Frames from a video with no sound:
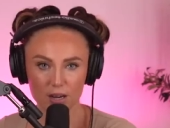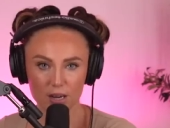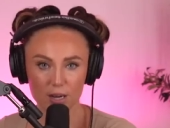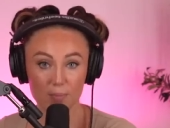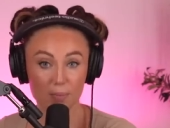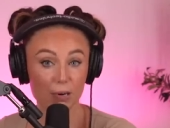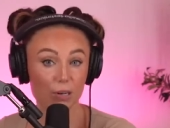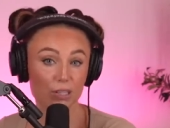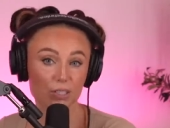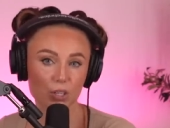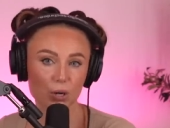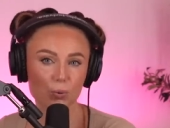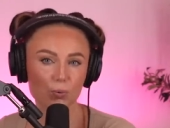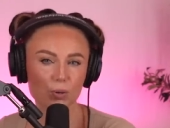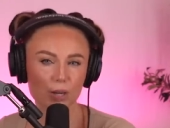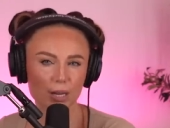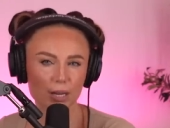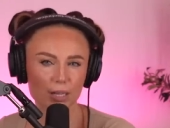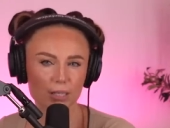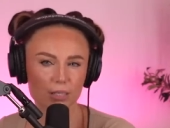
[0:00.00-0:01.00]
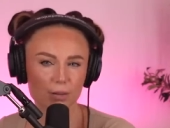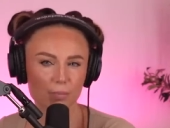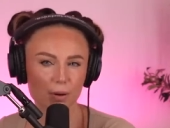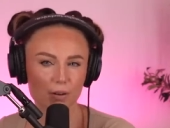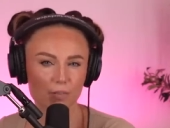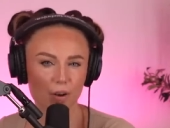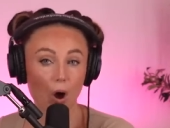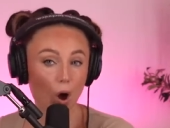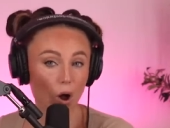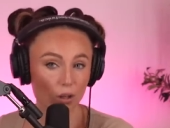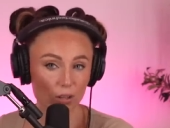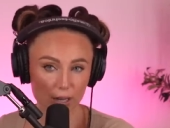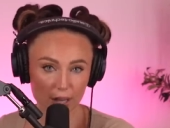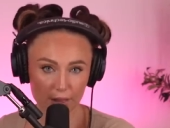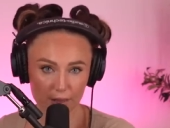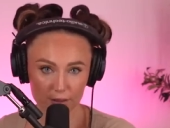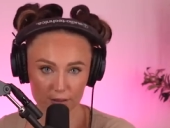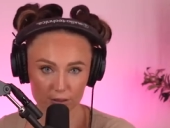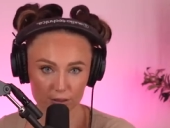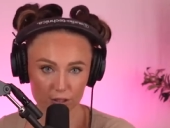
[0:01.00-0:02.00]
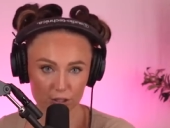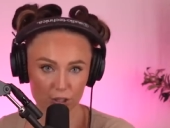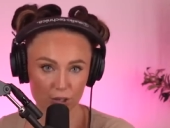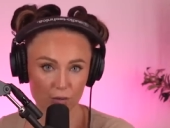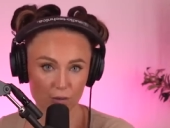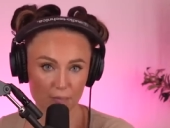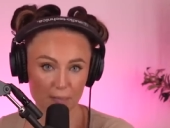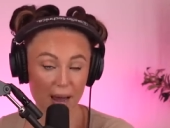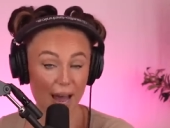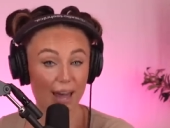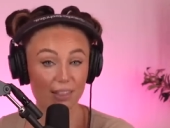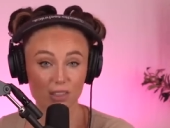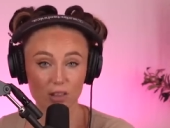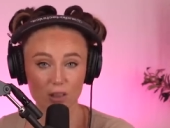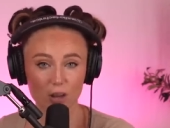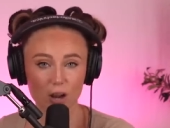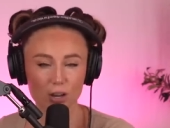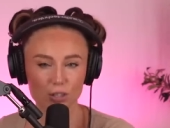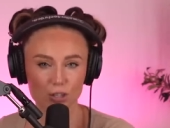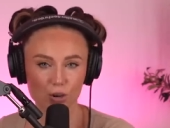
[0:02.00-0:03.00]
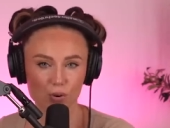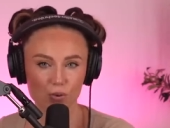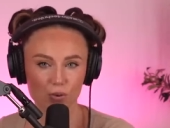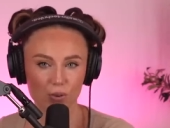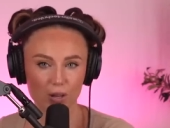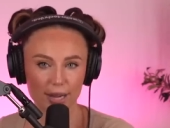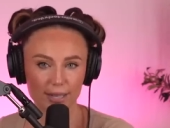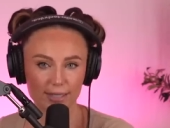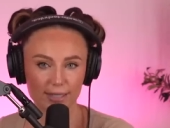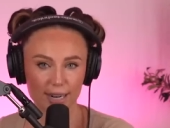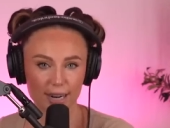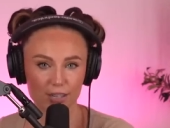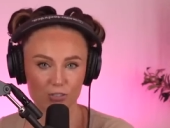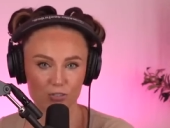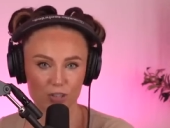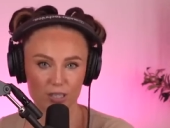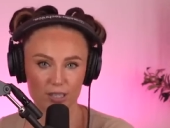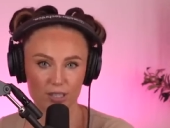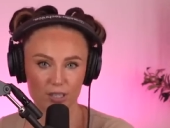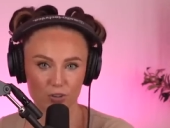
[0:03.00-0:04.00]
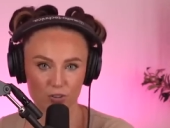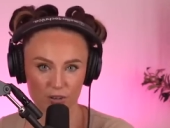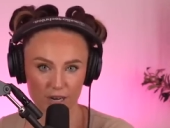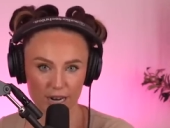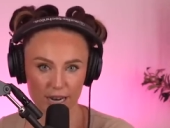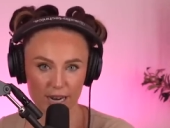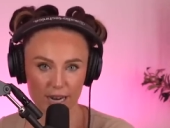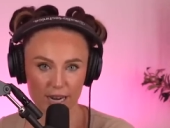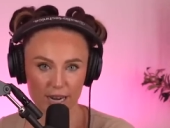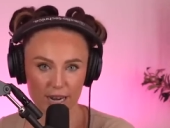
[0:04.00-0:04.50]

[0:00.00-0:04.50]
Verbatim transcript: He put his own needs above all others to a pathological and dangerous degree,